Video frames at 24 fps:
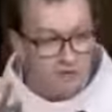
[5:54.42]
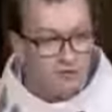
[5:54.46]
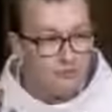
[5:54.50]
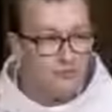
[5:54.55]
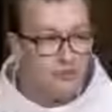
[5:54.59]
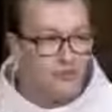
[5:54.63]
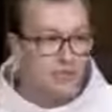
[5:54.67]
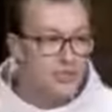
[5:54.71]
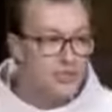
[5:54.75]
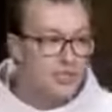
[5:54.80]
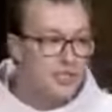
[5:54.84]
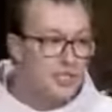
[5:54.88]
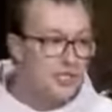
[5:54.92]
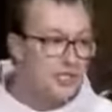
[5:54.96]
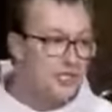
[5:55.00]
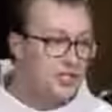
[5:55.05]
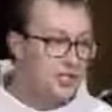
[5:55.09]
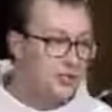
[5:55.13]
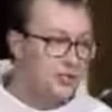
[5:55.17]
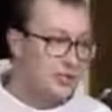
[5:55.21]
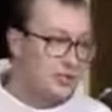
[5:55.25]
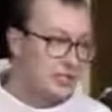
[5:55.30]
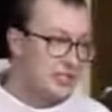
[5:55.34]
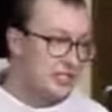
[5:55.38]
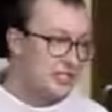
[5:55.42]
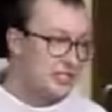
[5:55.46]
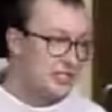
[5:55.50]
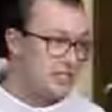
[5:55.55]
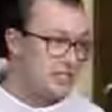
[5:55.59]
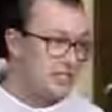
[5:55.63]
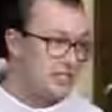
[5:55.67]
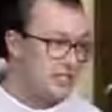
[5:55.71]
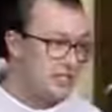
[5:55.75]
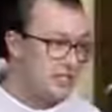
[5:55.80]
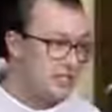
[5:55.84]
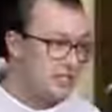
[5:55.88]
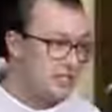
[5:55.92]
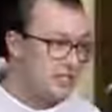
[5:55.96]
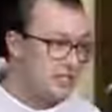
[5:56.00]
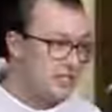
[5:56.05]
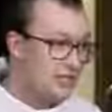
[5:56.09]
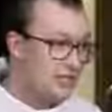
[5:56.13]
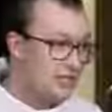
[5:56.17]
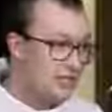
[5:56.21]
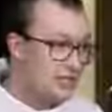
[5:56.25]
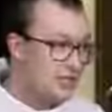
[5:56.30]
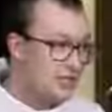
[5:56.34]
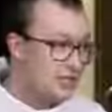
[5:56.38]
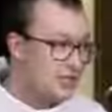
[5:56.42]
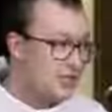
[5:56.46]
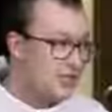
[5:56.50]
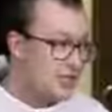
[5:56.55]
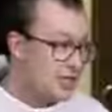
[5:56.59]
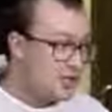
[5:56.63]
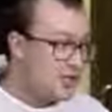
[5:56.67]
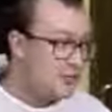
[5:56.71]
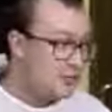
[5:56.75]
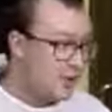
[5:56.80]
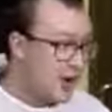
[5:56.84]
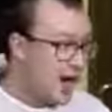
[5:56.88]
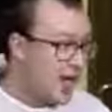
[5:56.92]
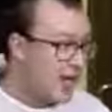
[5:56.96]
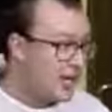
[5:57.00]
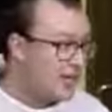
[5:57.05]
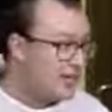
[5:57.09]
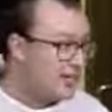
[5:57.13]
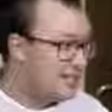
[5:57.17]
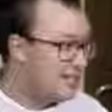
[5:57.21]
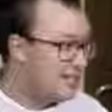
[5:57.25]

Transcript: For centuries, she's right.